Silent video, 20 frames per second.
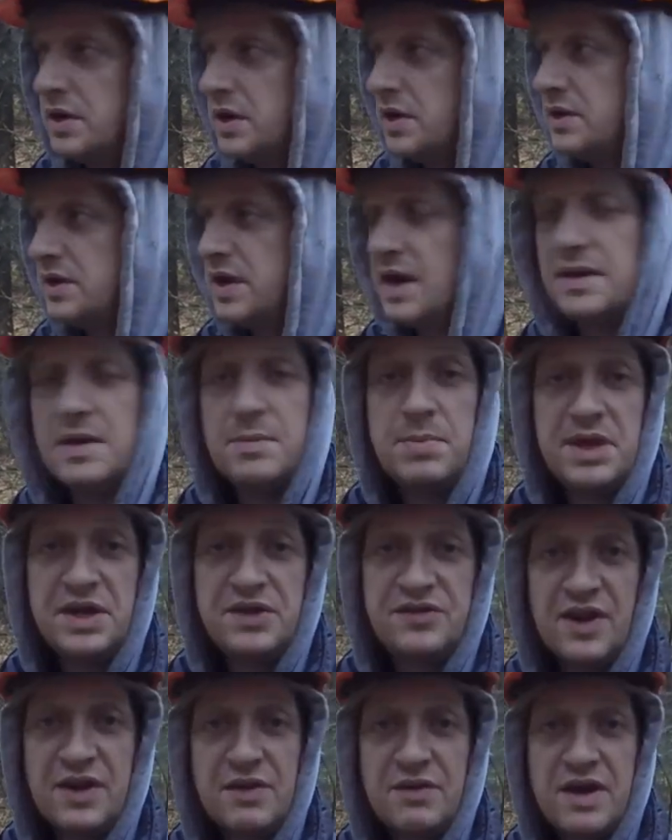and get the
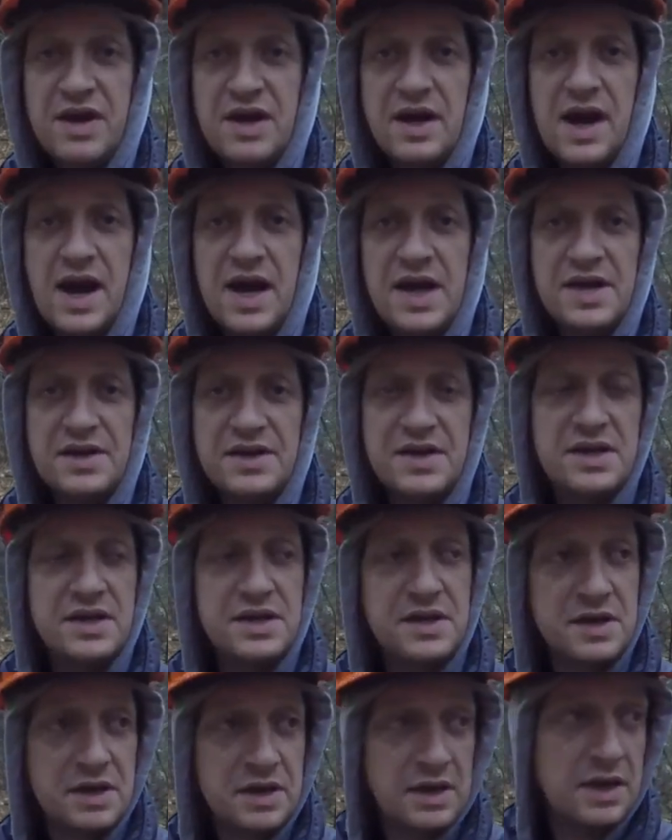big generator hired in
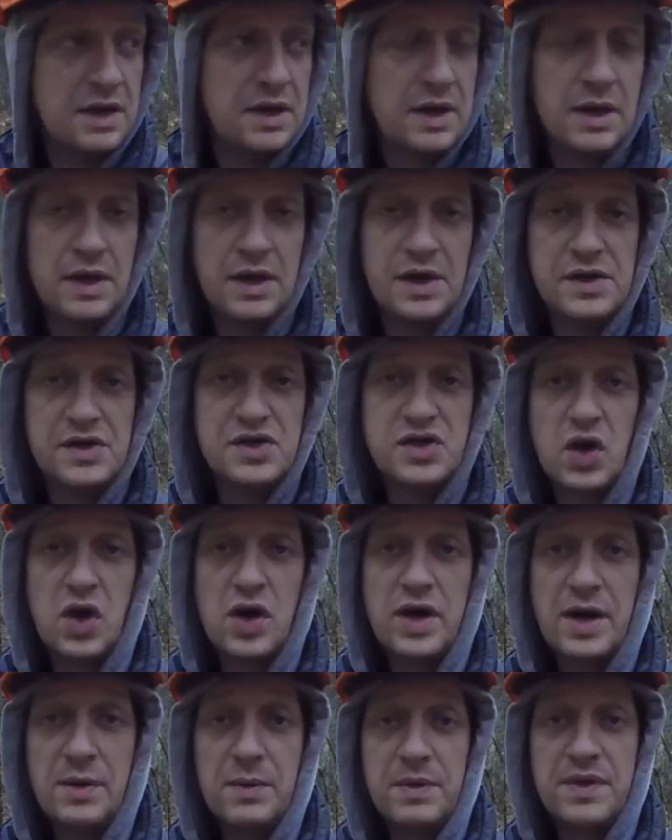and
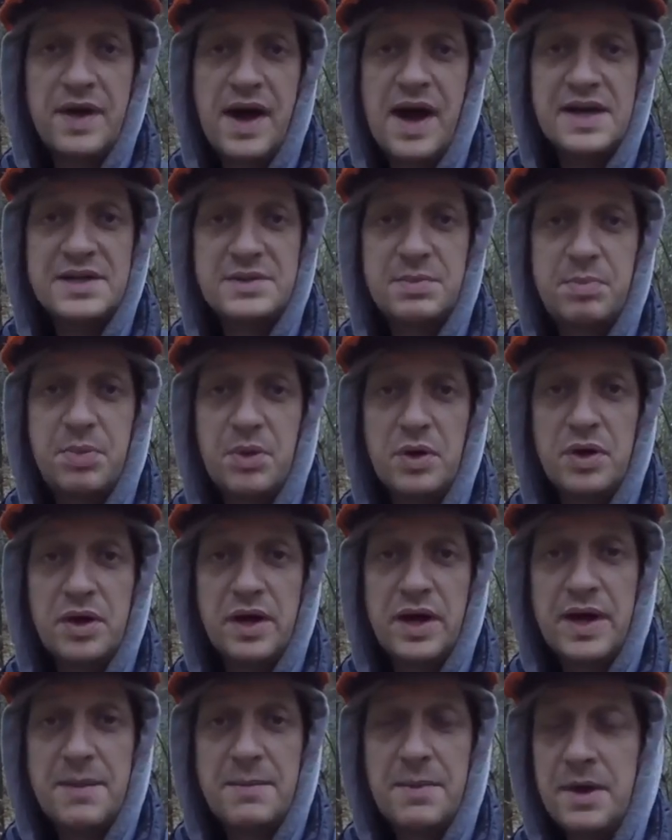sorted out with that,
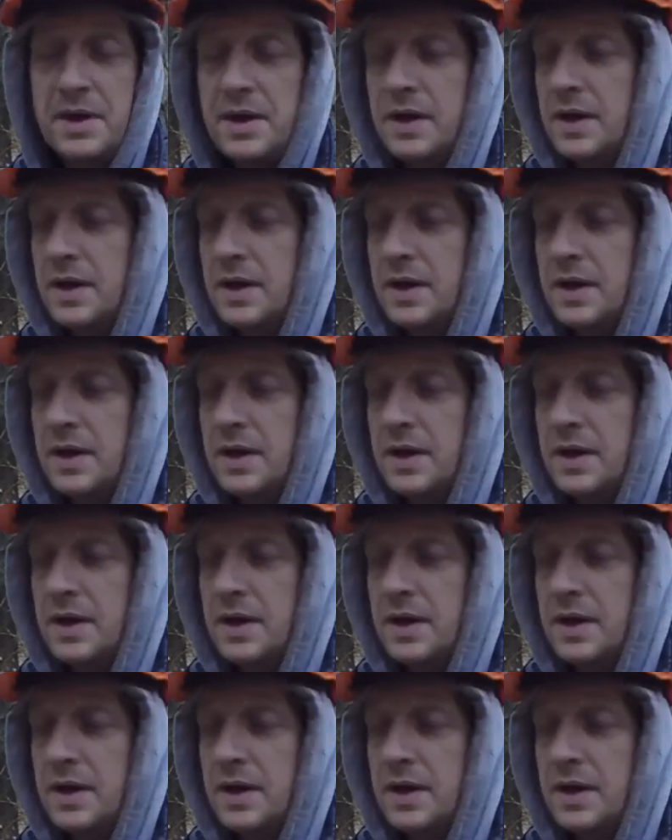but